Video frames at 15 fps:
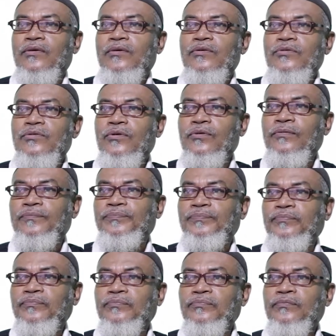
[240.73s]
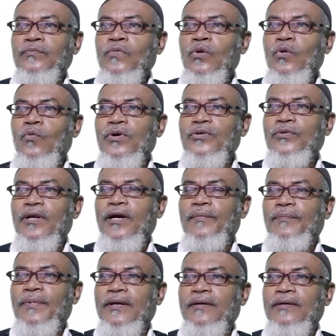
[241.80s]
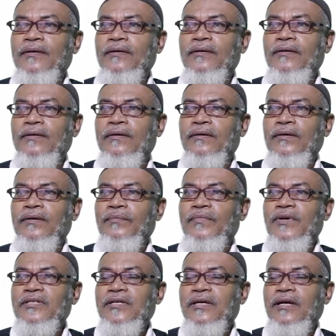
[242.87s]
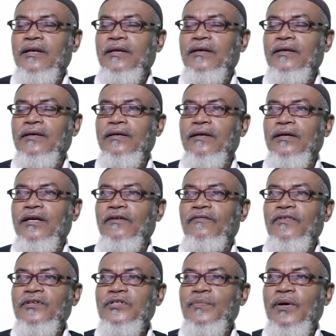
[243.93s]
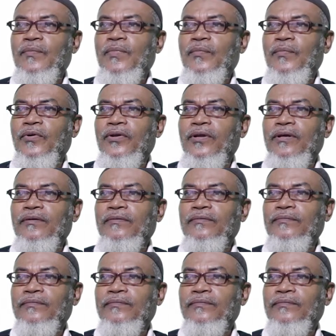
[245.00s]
So what will happen? Basically, if this is my memory